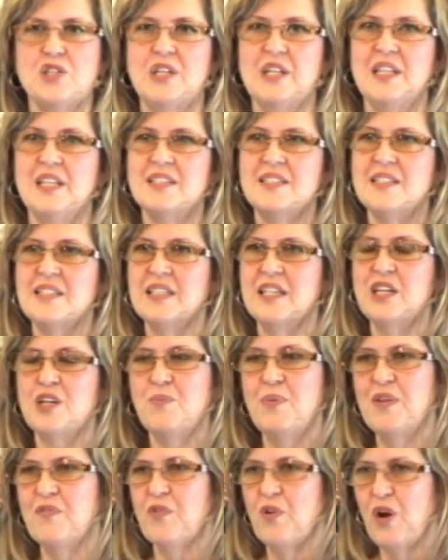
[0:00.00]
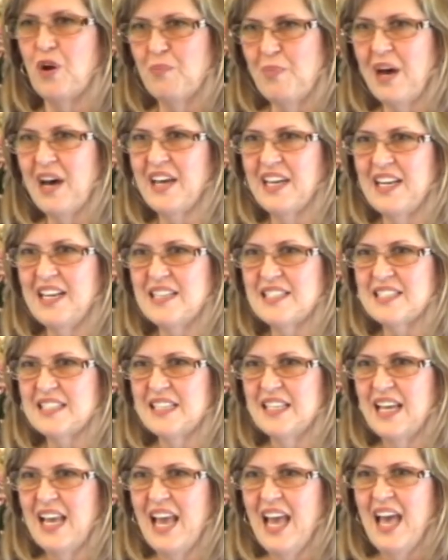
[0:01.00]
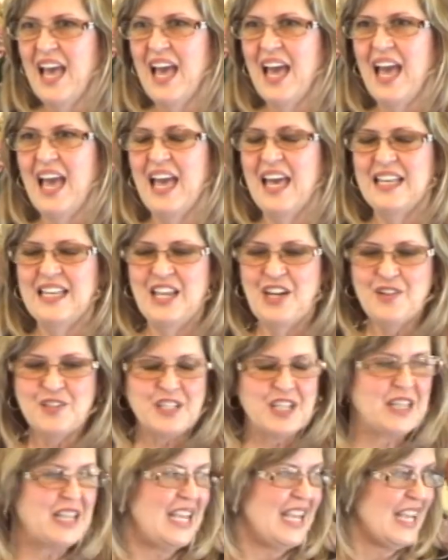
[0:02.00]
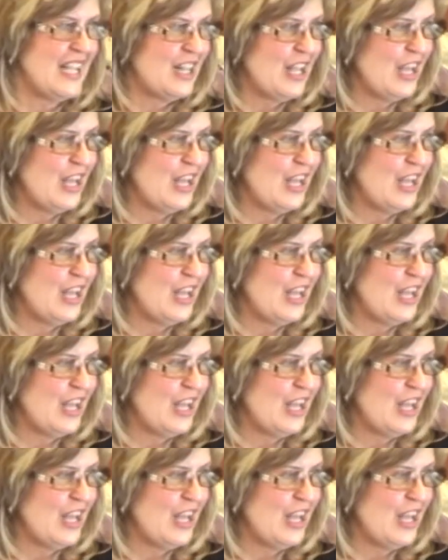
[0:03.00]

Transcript: And this is going to be for our bodies. And here's the thing.